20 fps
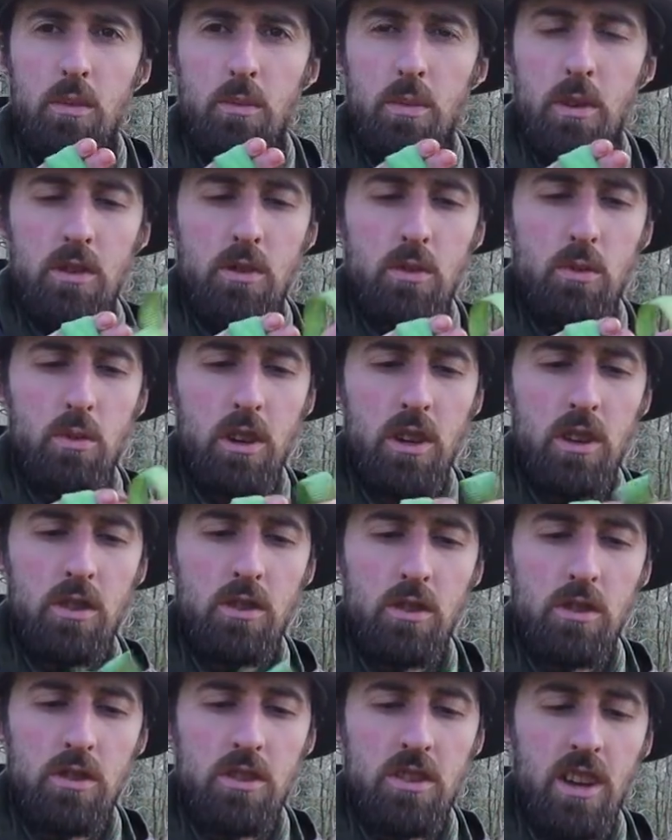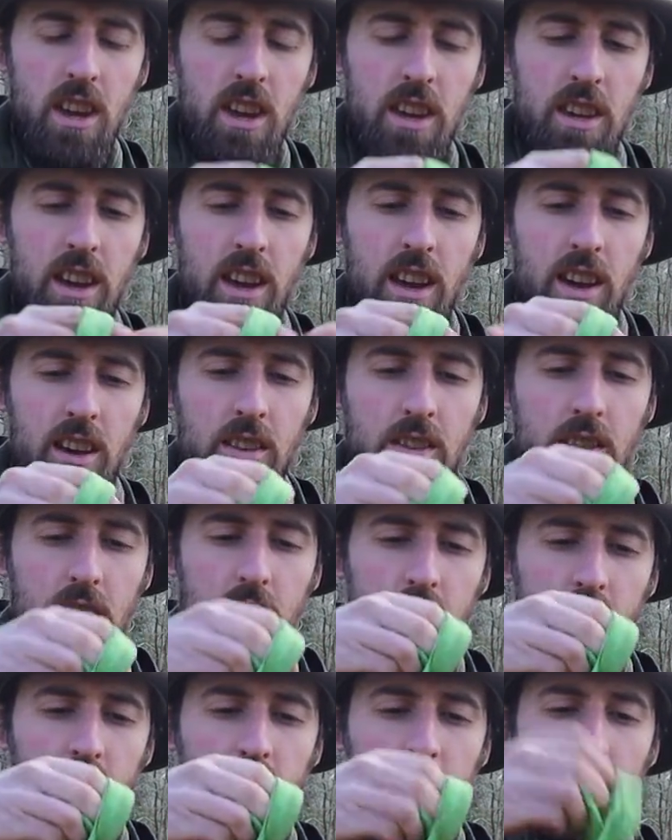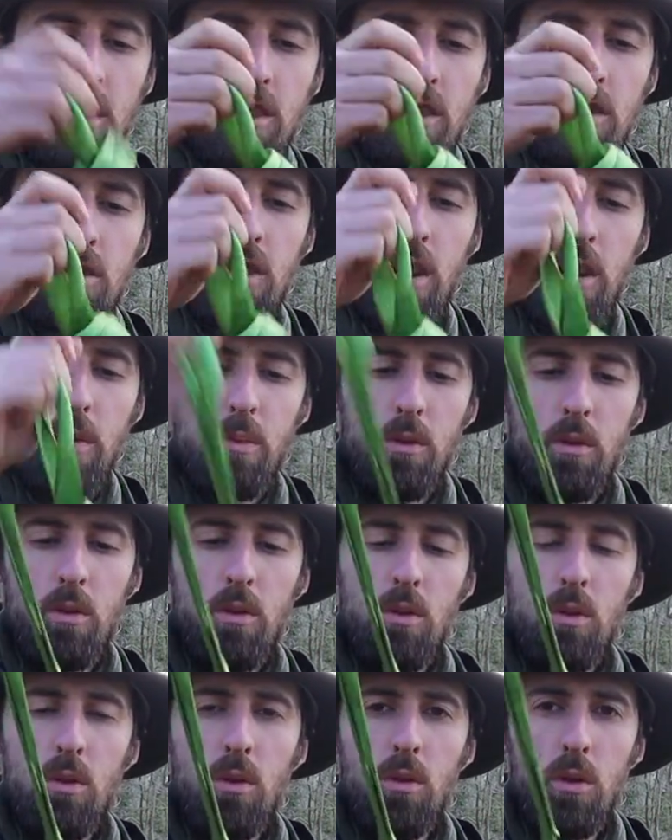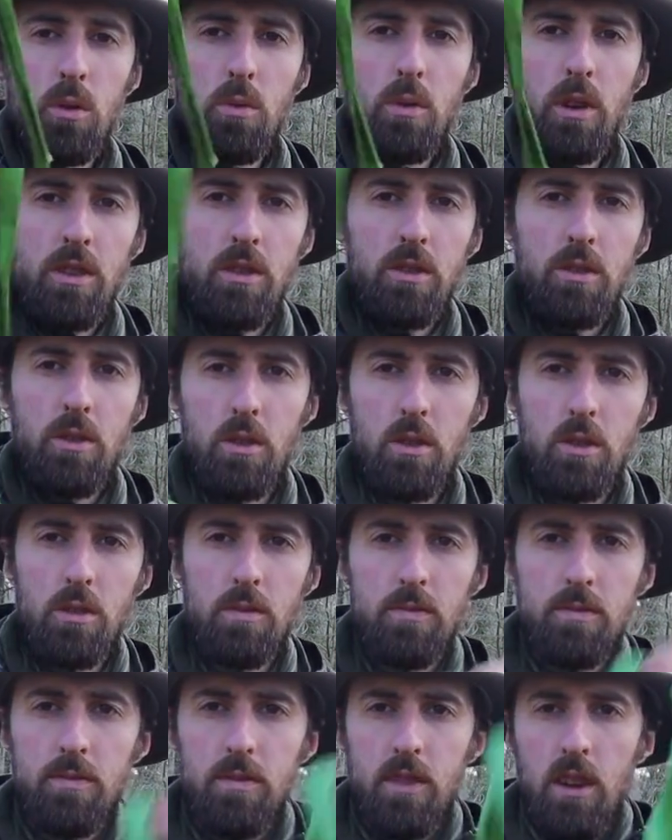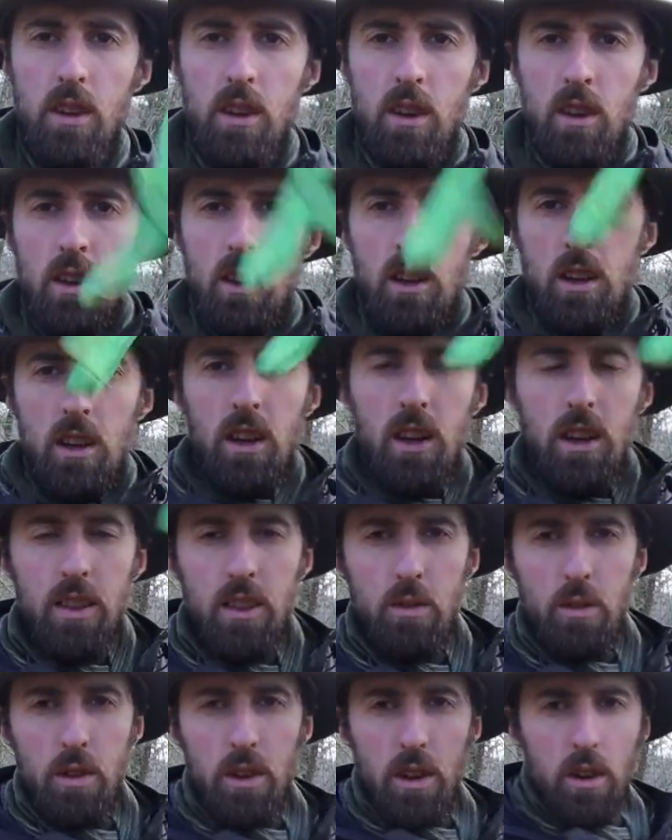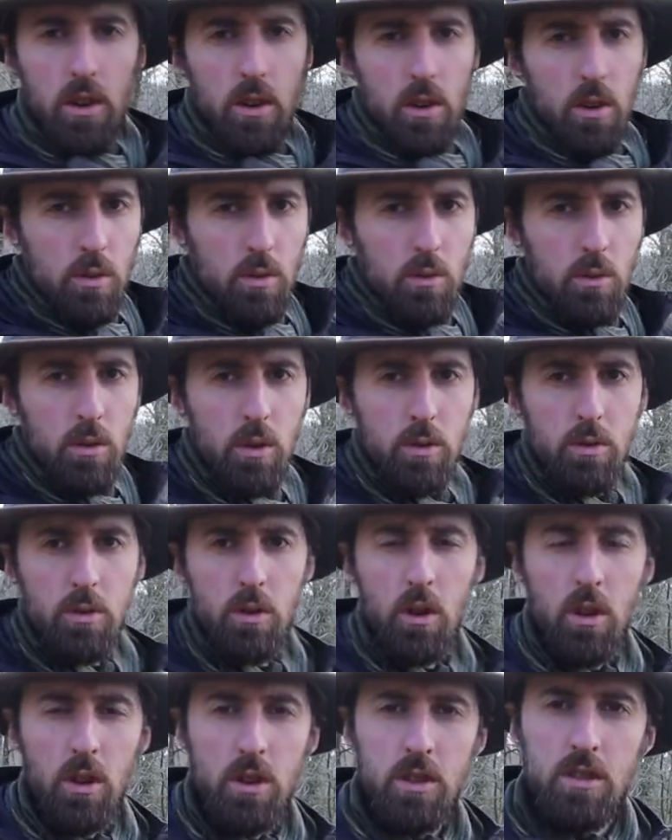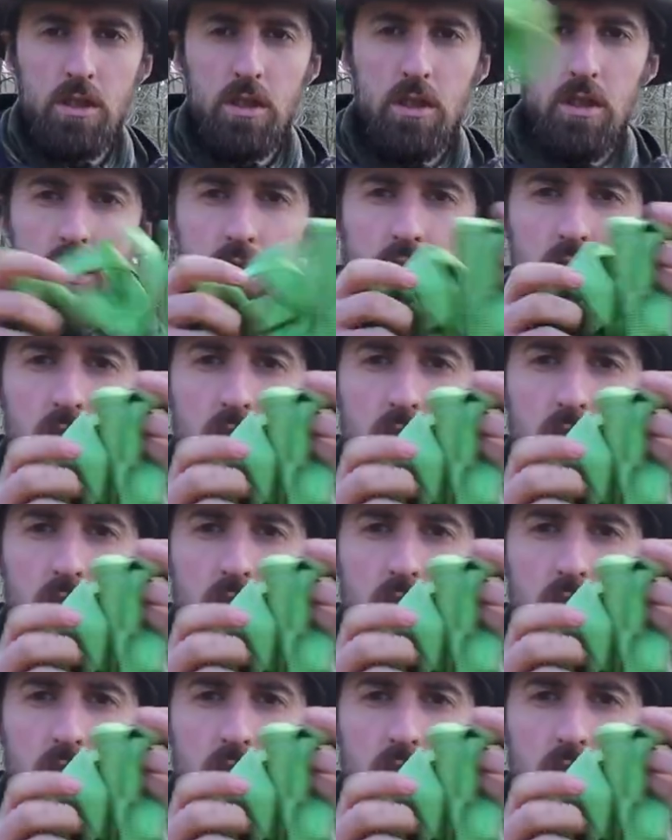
bit we can just take our strap all the way through. And there we go. We've got